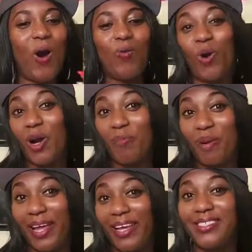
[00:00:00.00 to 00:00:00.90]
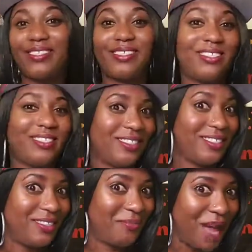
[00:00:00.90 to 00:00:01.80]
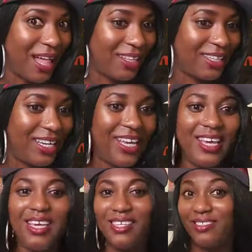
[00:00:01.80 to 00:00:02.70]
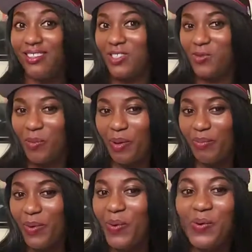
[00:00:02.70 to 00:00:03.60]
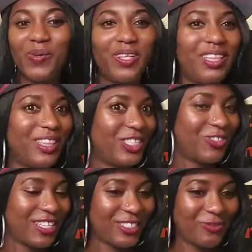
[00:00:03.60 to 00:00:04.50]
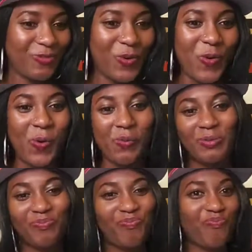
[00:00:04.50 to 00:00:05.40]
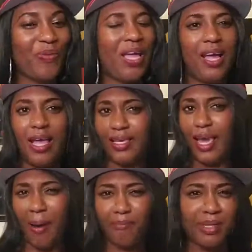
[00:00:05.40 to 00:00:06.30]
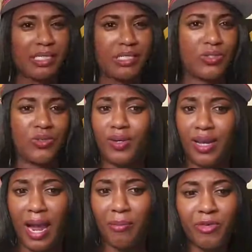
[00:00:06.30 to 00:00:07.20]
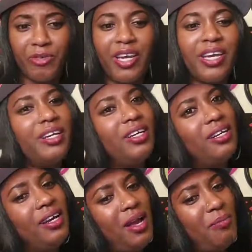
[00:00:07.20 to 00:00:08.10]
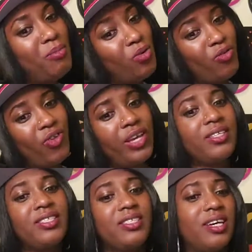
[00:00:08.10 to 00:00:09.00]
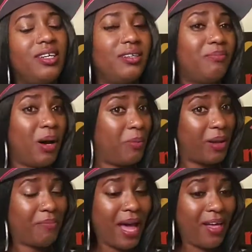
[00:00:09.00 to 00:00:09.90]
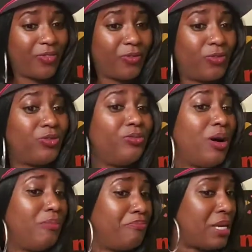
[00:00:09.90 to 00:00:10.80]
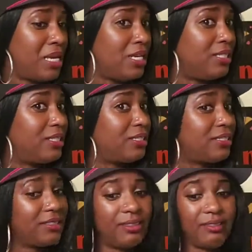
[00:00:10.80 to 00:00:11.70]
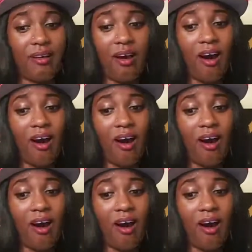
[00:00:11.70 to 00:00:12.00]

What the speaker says: workplace, the balcony, the swimming pool, the dressing room, campus or library, movies, public bathroom, beach, the